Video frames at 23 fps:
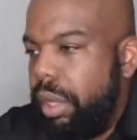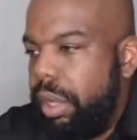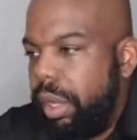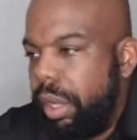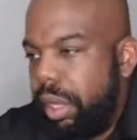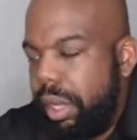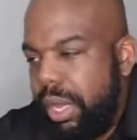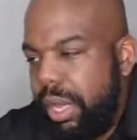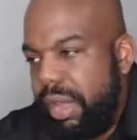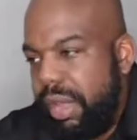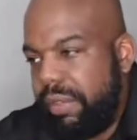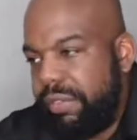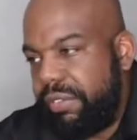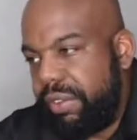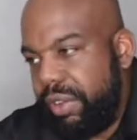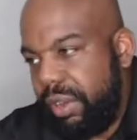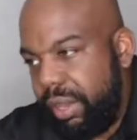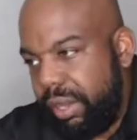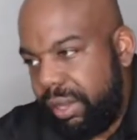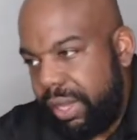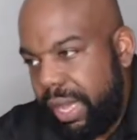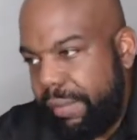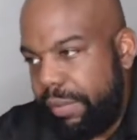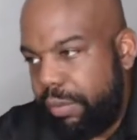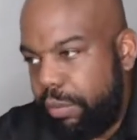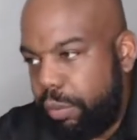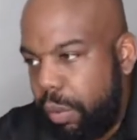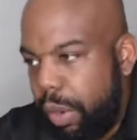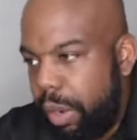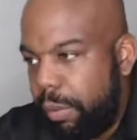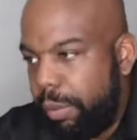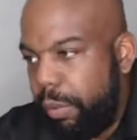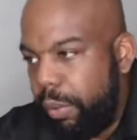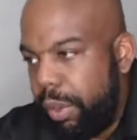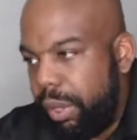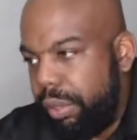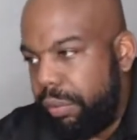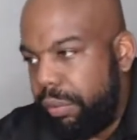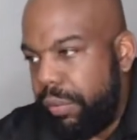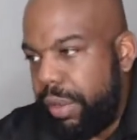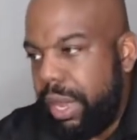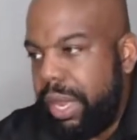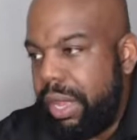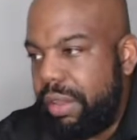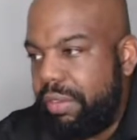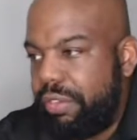Yes, Chili Davis,
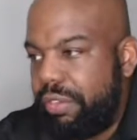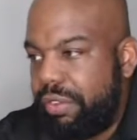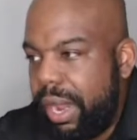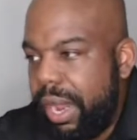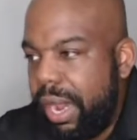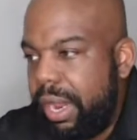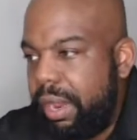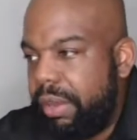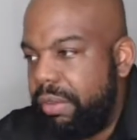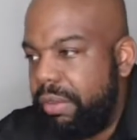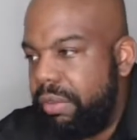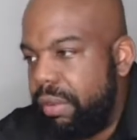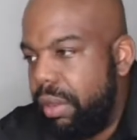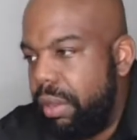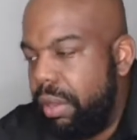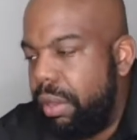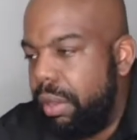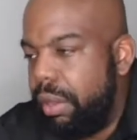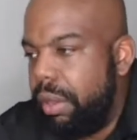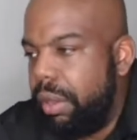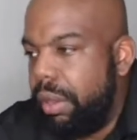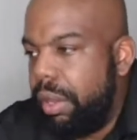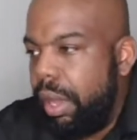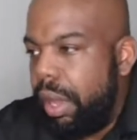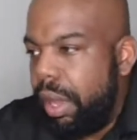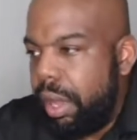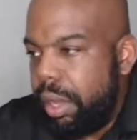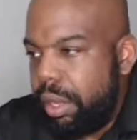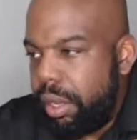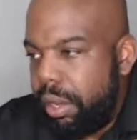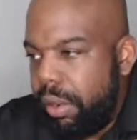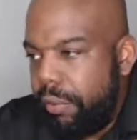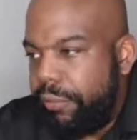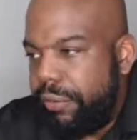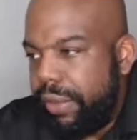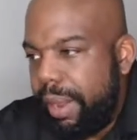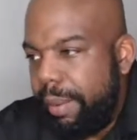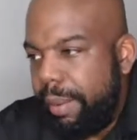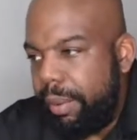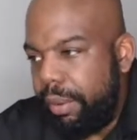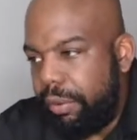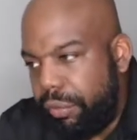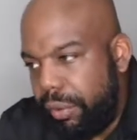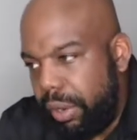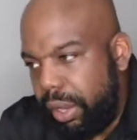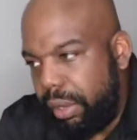1.3 can change your
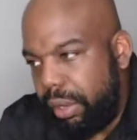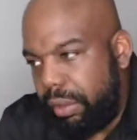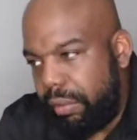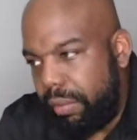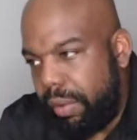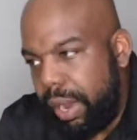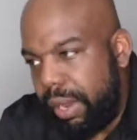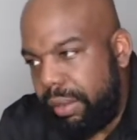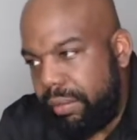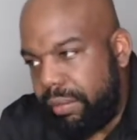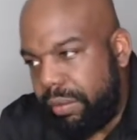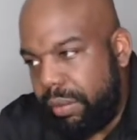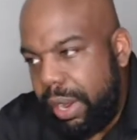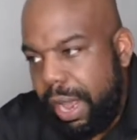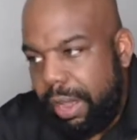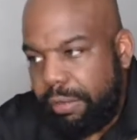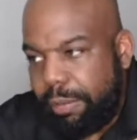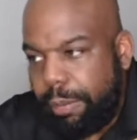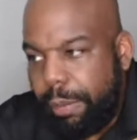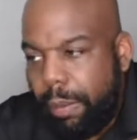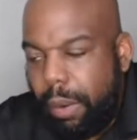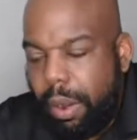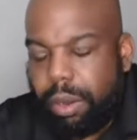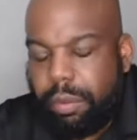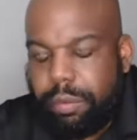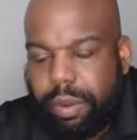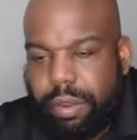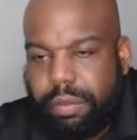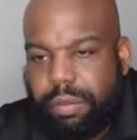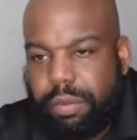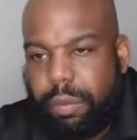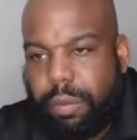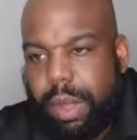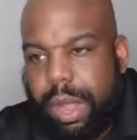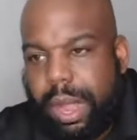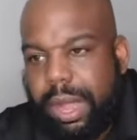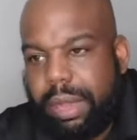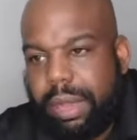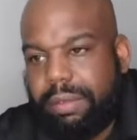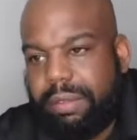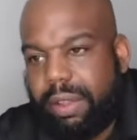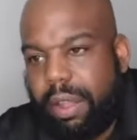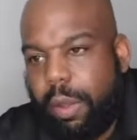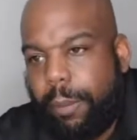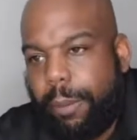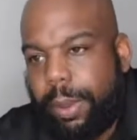family tree, right? So that's part of the reason why I
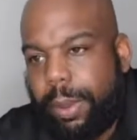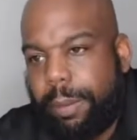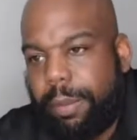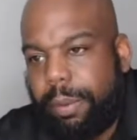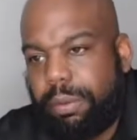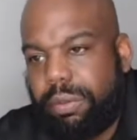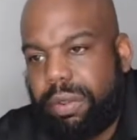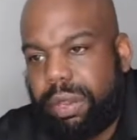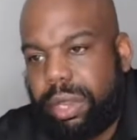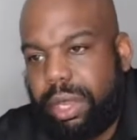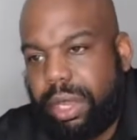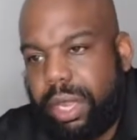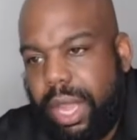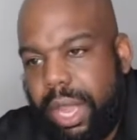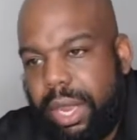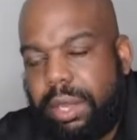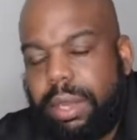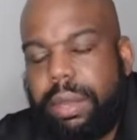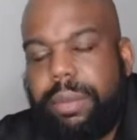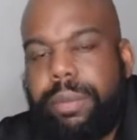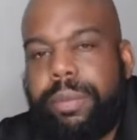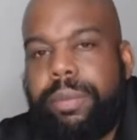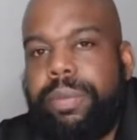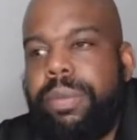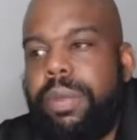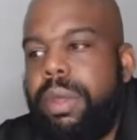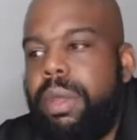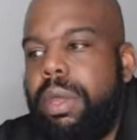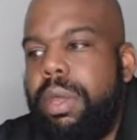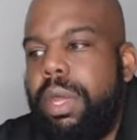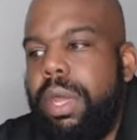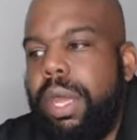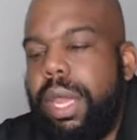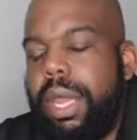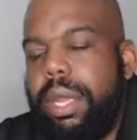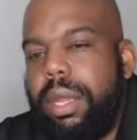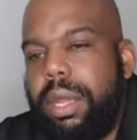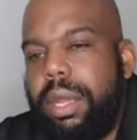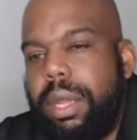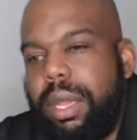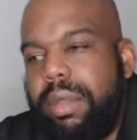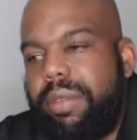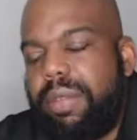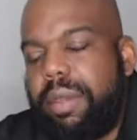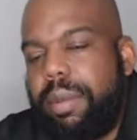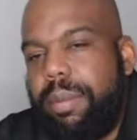tell people to get at
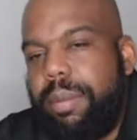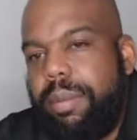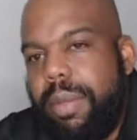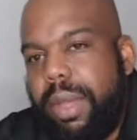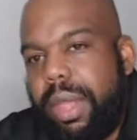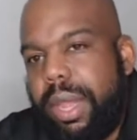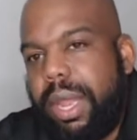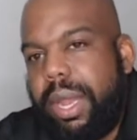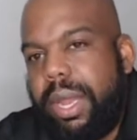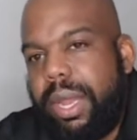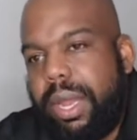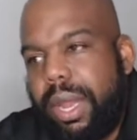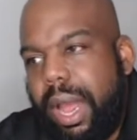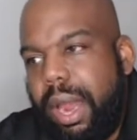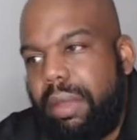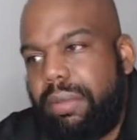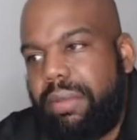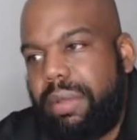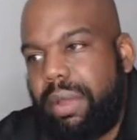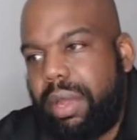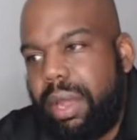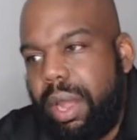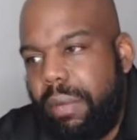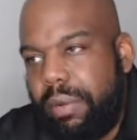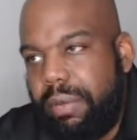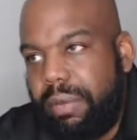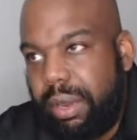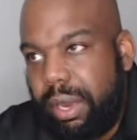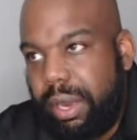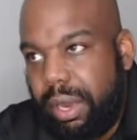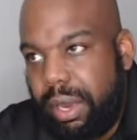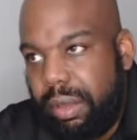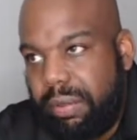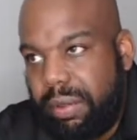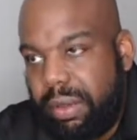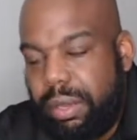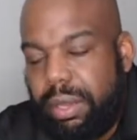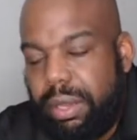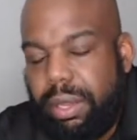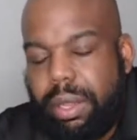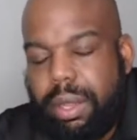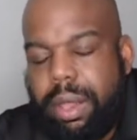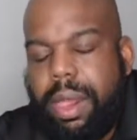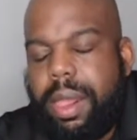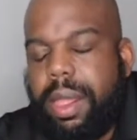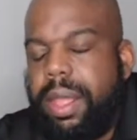least $1 million in coverage. And listen,
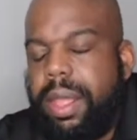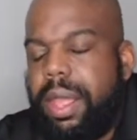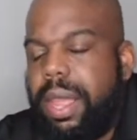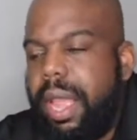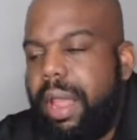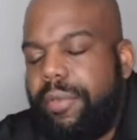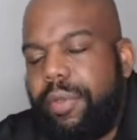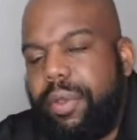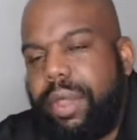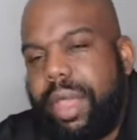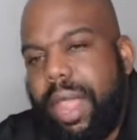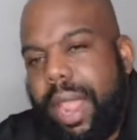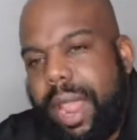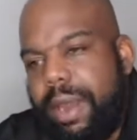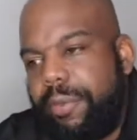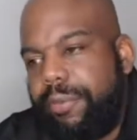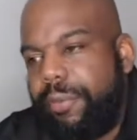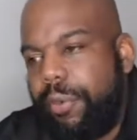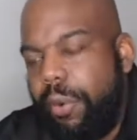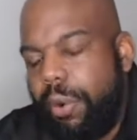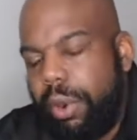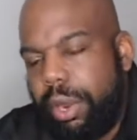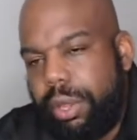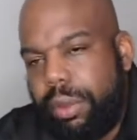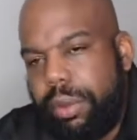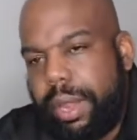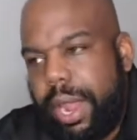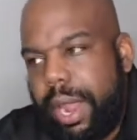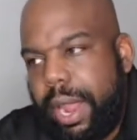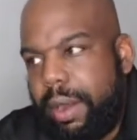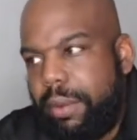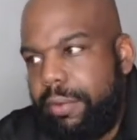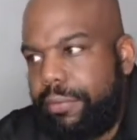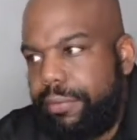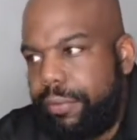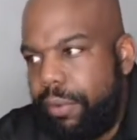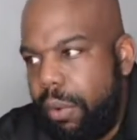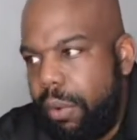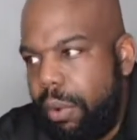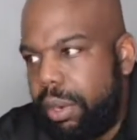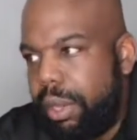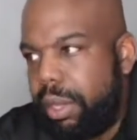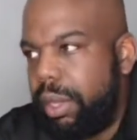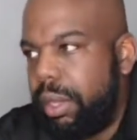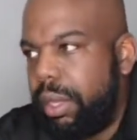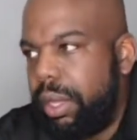if you can't afford it, you can't
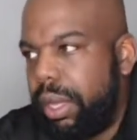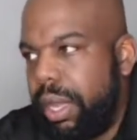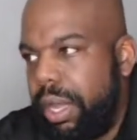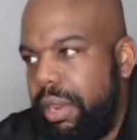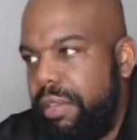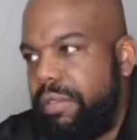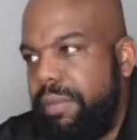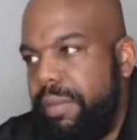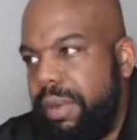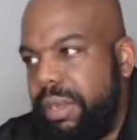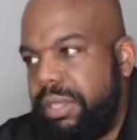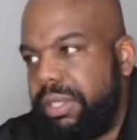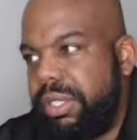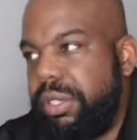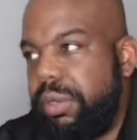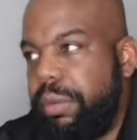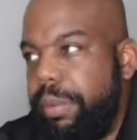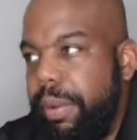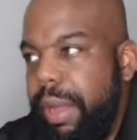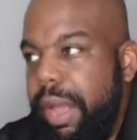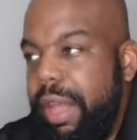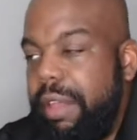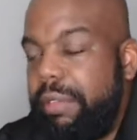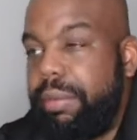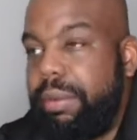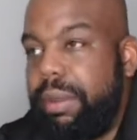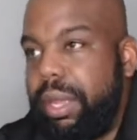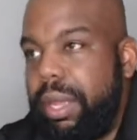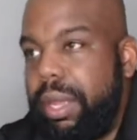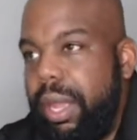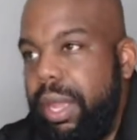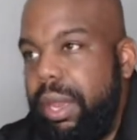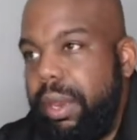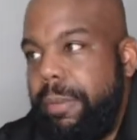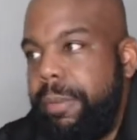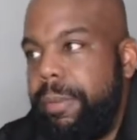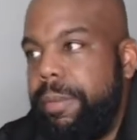afford it. Get as much as you possibly can.